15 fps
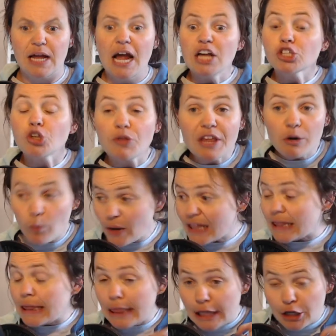So then we
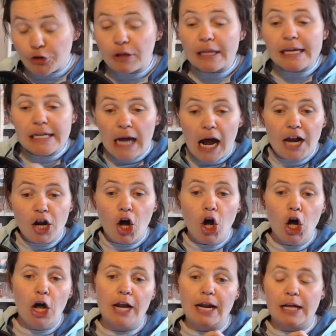literally got
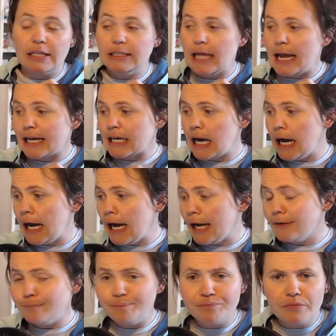on like
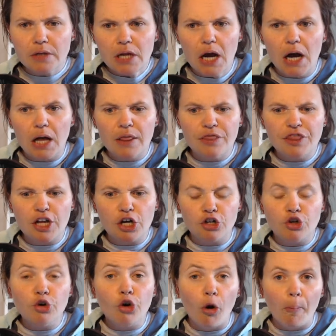the
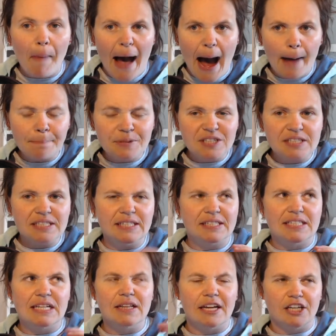Google Maps to
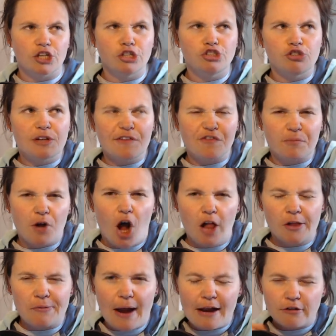see like, could you get from
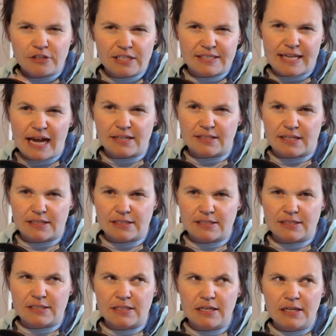Colorado to
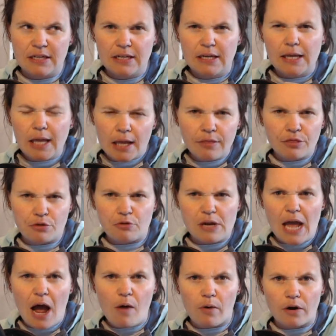Texas in 3
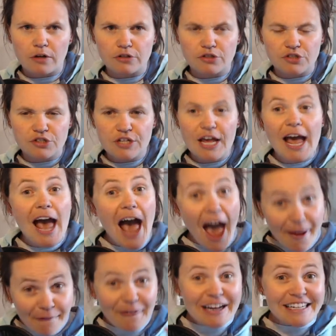hours?
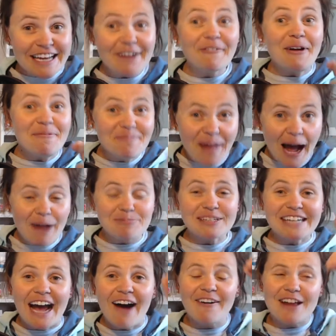And we mapped it
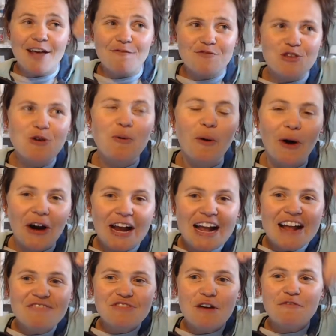out. If you were
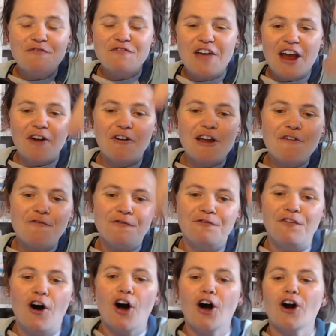in the very
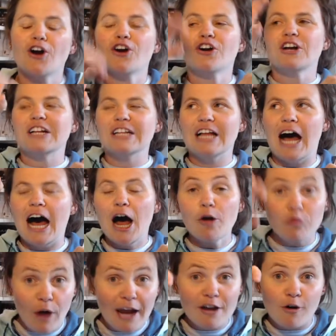far
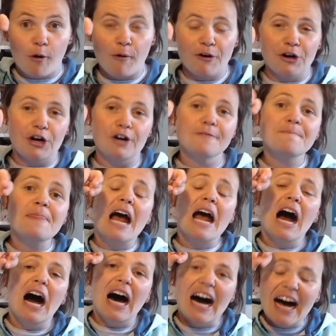right corner
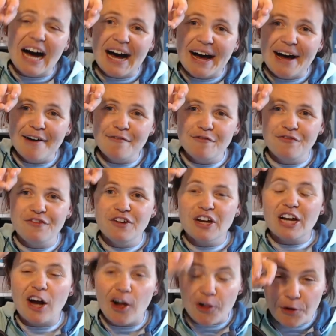of
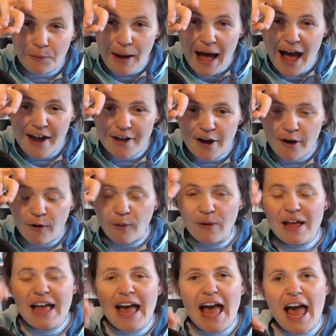Colorado
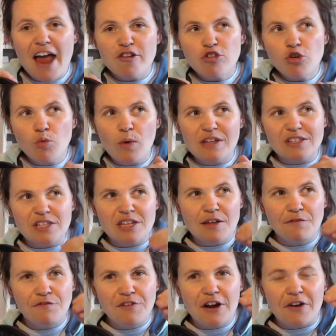and you went to the
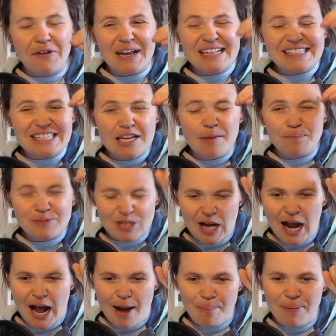very tip
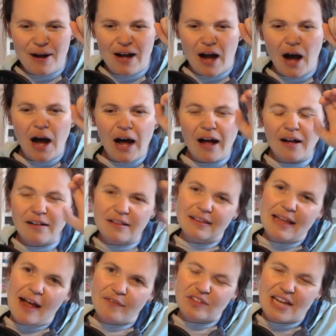top
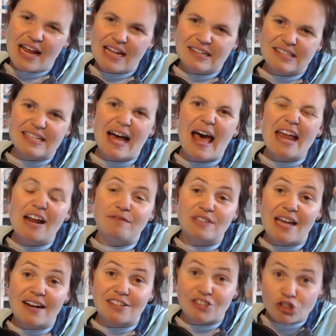left-hand side of
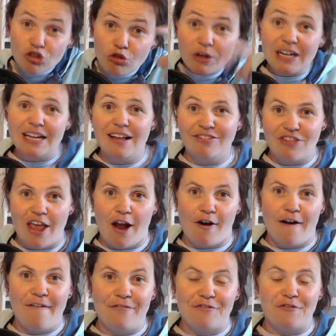Texas, you could get there
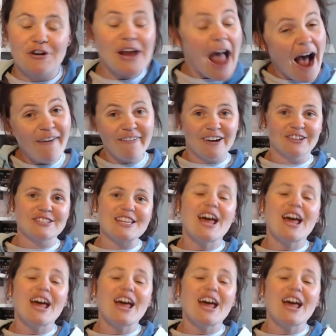in 3 hours.